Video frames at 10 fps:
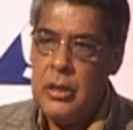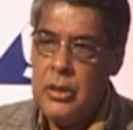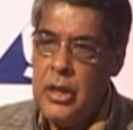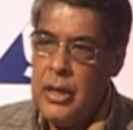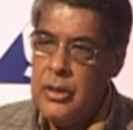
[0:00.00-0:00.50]

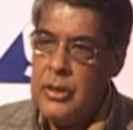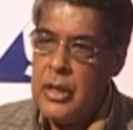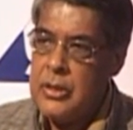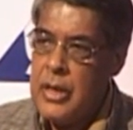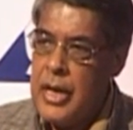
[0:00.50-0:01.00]
there is
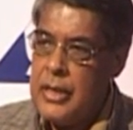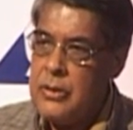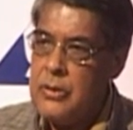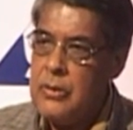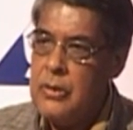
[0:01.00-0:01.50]
a
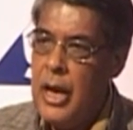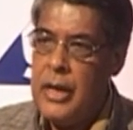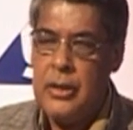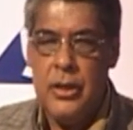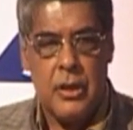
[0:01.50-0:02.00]
sense,
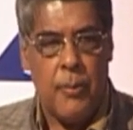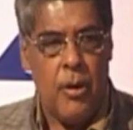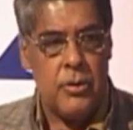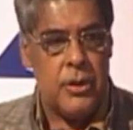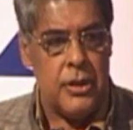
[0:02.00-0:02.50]
at least
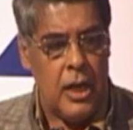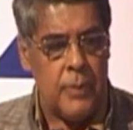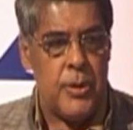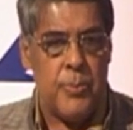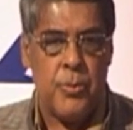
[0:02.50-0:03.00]
amongst the
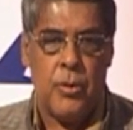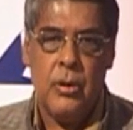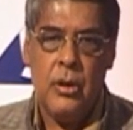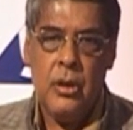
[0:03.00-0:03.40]
young people,